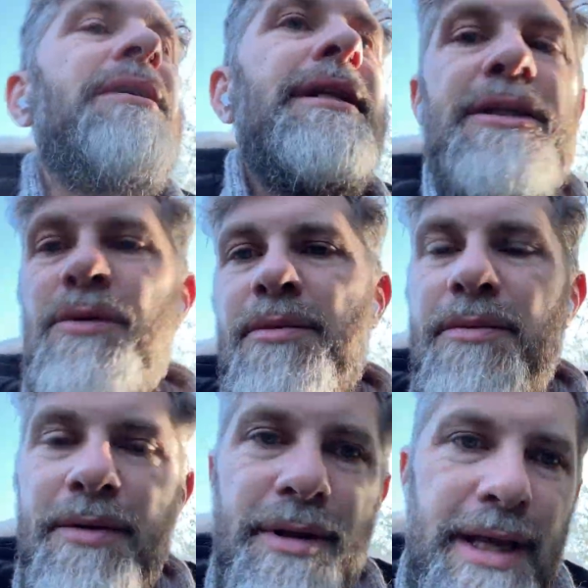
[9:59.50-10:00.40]
and that's what
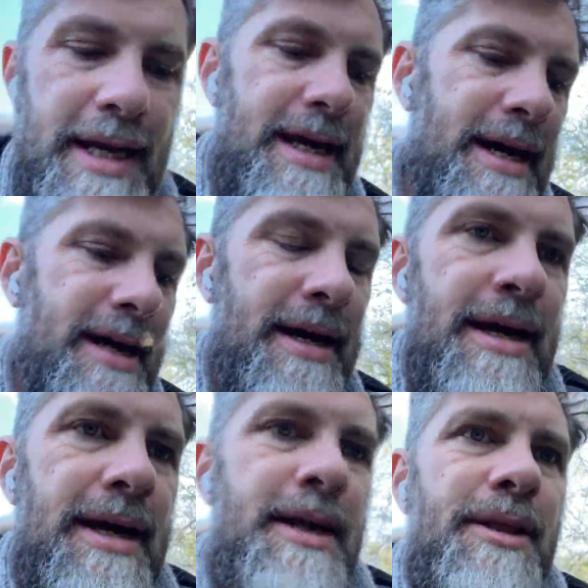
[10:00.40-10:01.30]
the
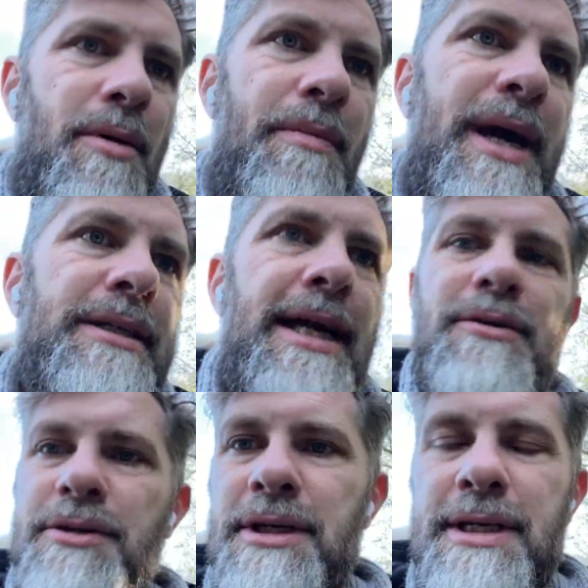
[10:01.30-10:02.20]
one-page
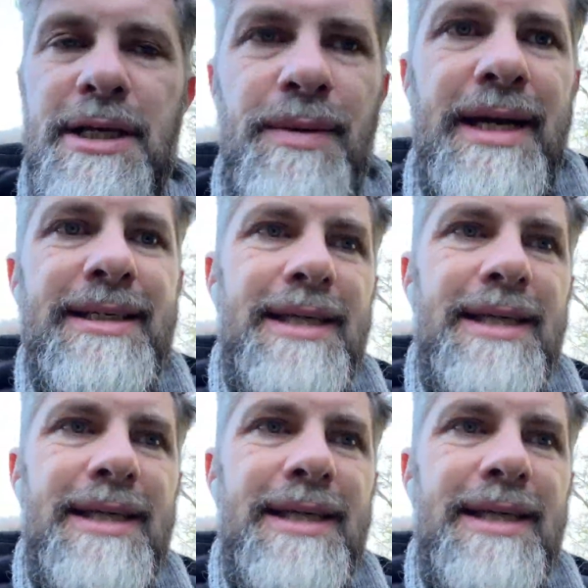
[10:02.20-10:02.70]
landlord success plan is